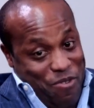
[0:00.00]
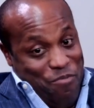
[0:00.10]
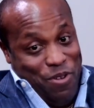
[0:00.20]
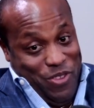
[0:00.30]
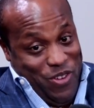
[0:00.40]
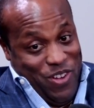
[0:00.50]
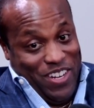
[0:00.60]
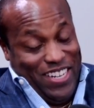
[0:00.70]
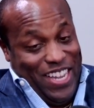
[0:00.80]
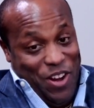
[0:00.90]
Newton puts on. That's
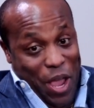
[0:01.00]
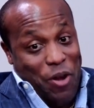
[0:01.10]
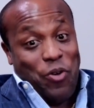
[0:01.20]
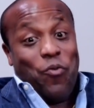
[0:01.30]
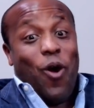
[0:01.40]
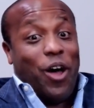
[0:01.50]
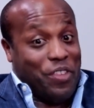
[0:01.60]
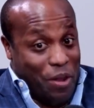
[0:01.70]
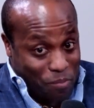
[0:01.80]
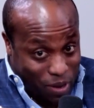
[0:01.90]
not borderline. And, and
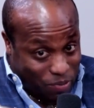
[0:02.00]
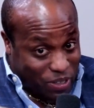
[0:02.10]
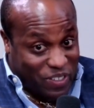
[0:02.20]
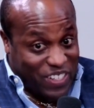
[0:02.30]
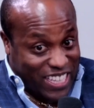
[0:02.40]
walks out in public. So